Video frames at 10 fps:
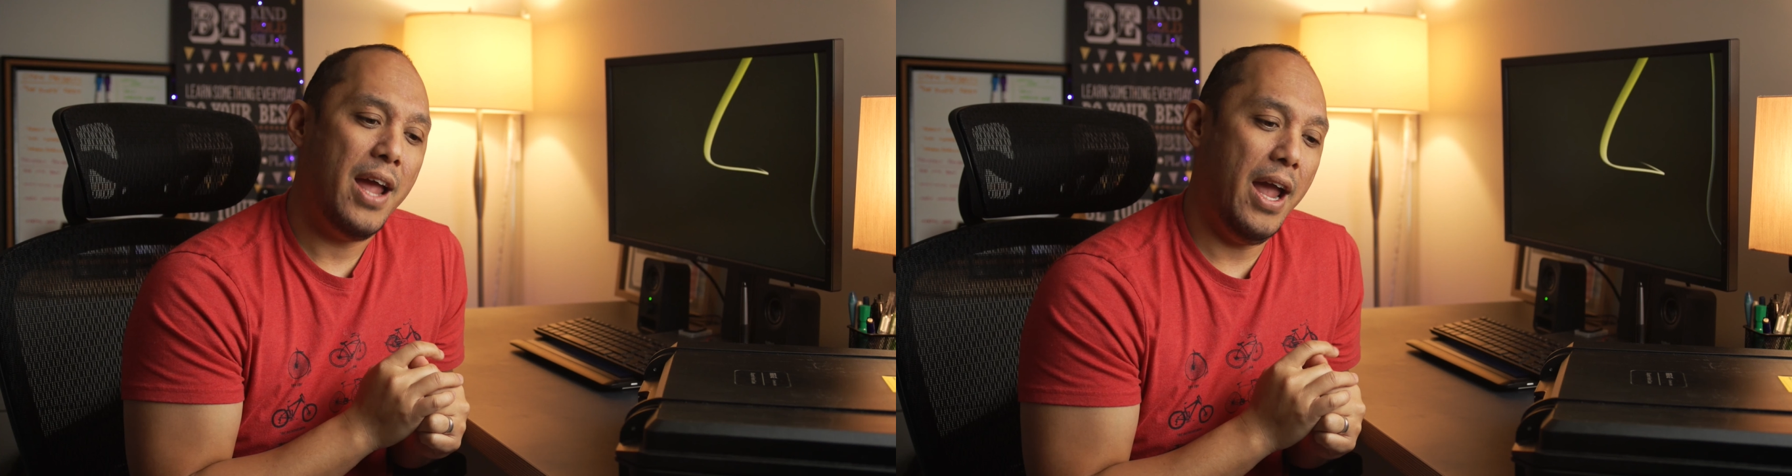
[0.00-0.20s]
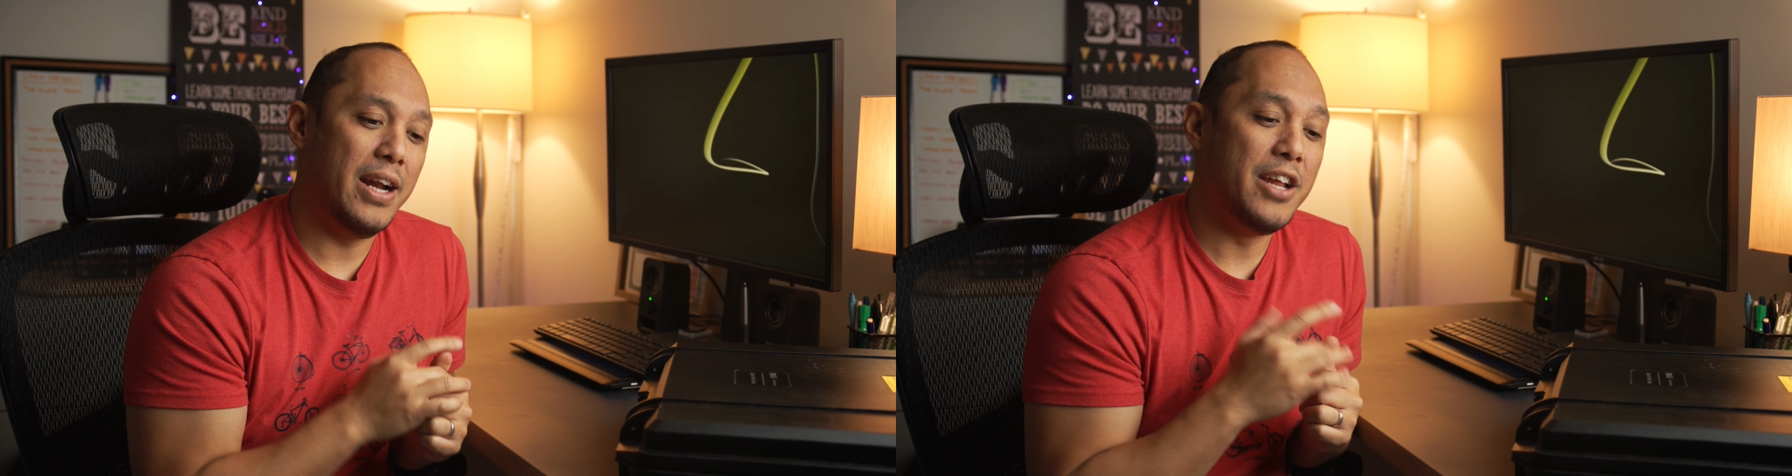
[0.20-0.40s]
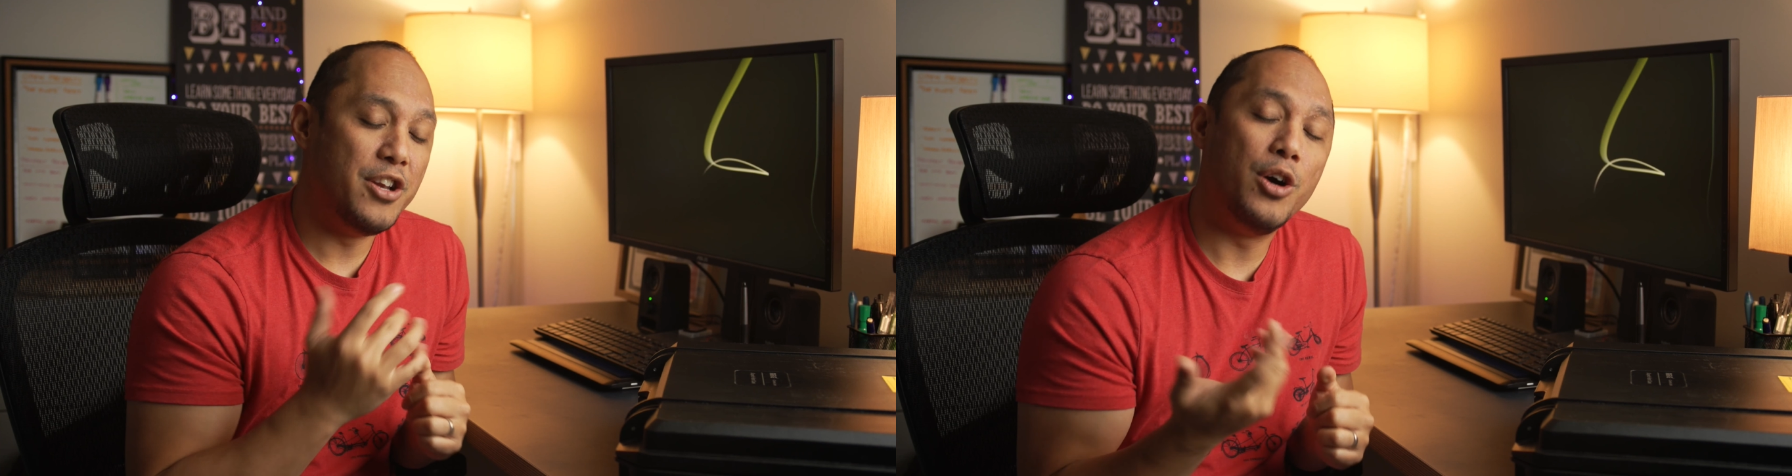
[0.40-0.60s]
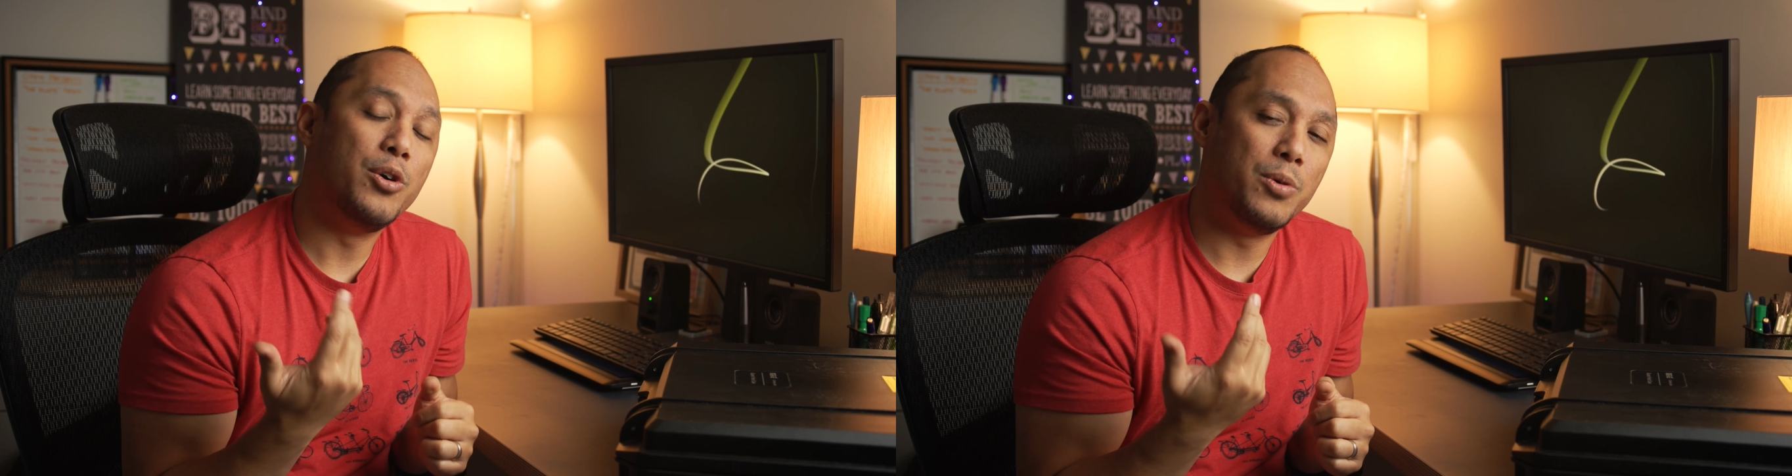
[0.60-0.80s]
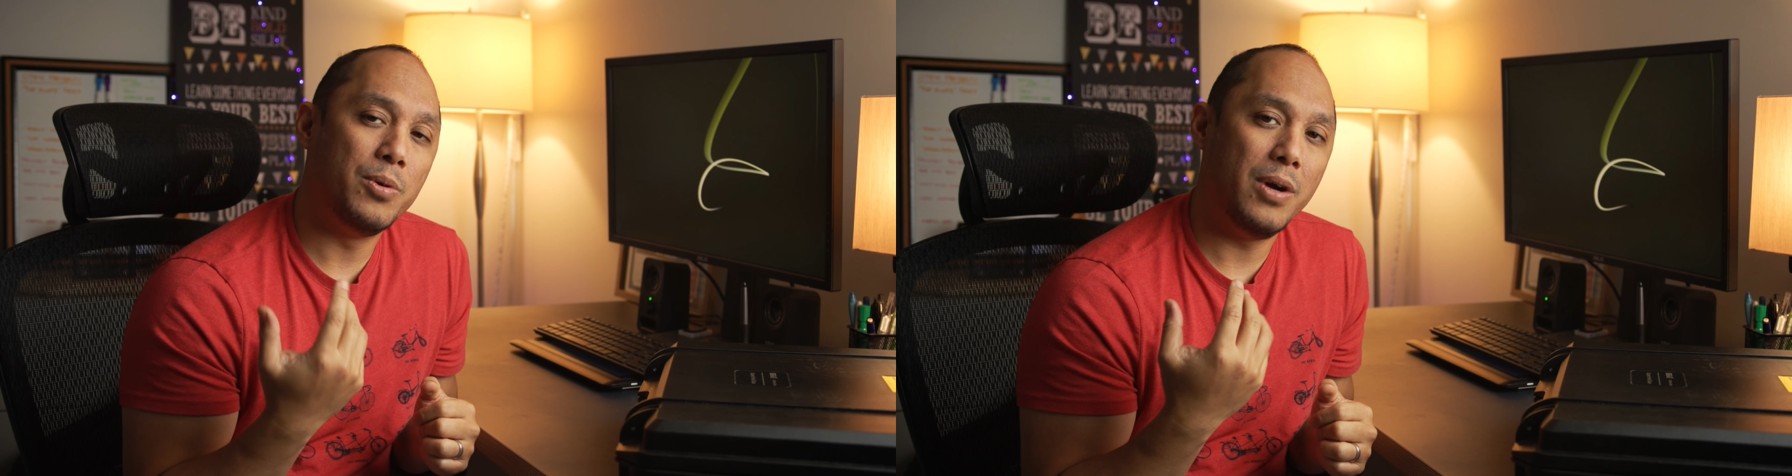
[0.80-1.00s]
And I
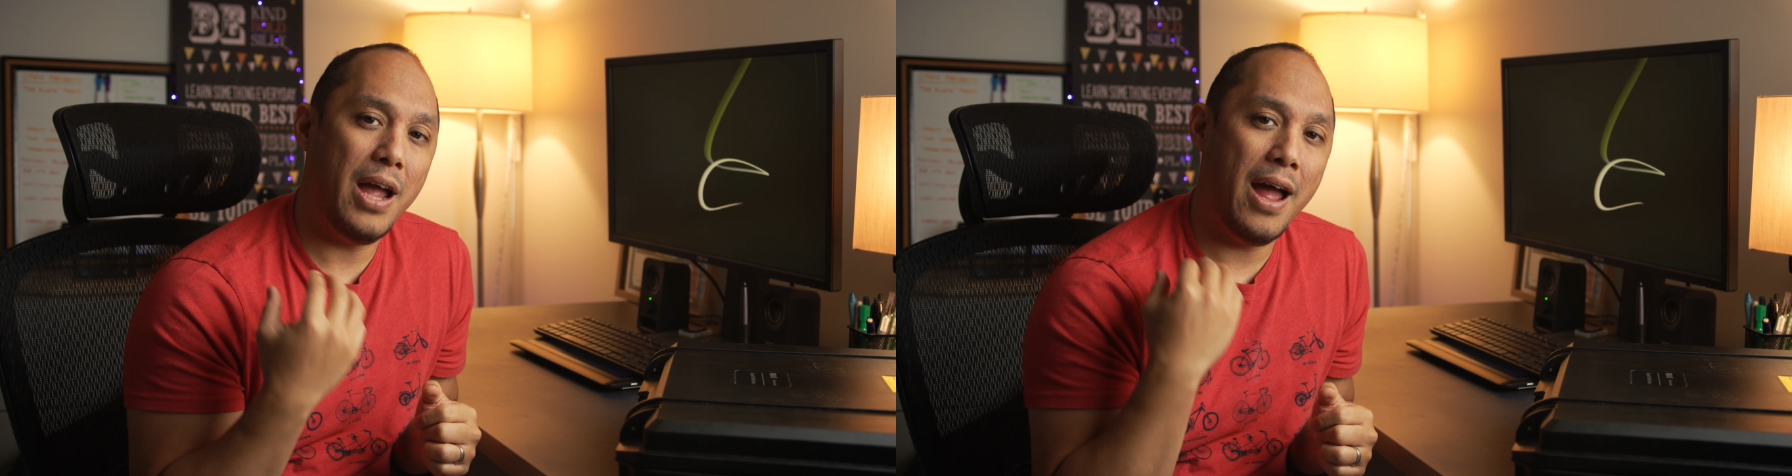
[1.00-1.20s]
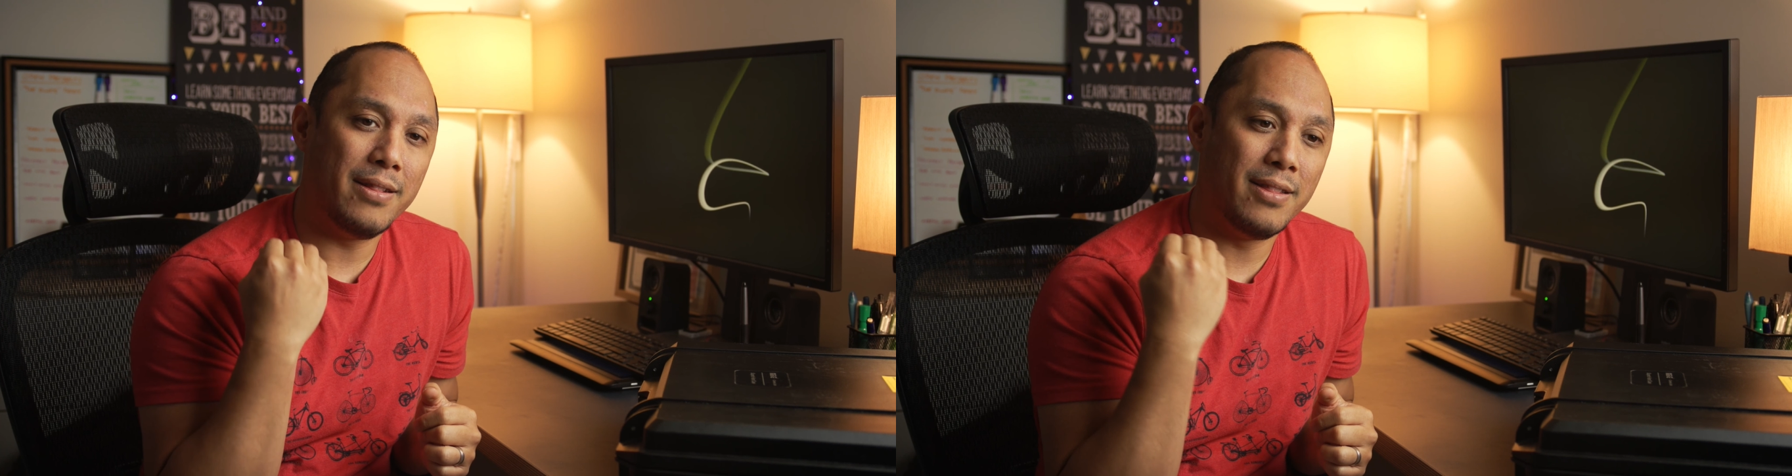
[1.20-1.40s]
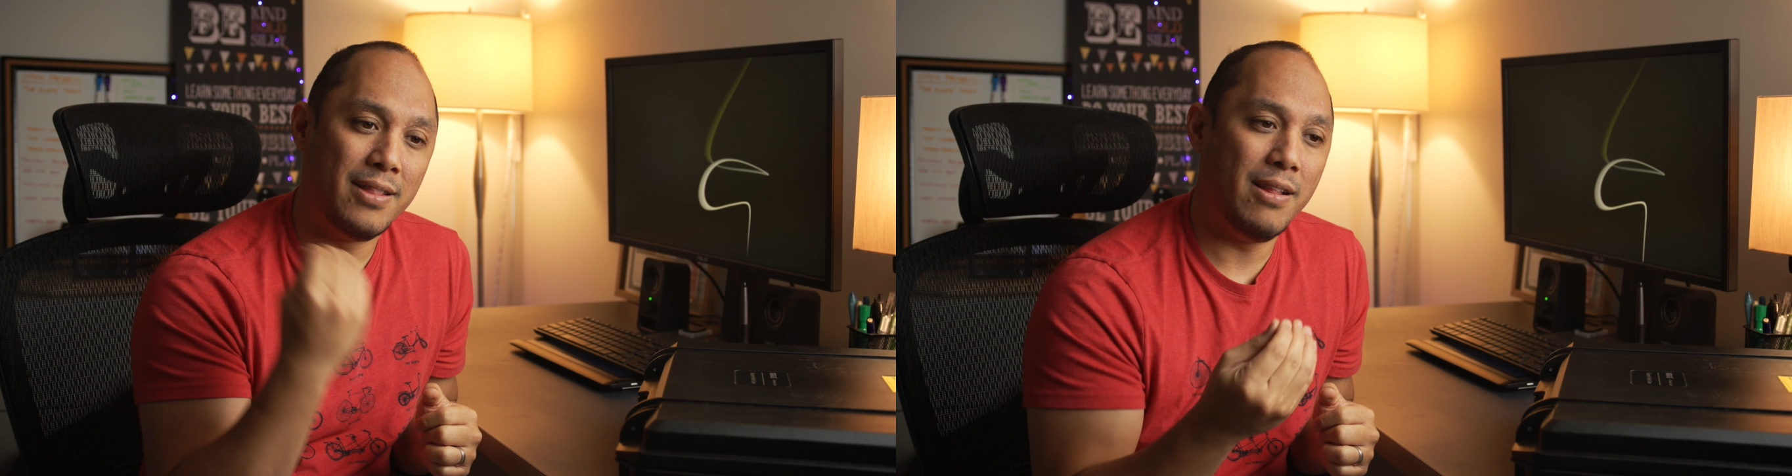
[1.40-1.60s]
know at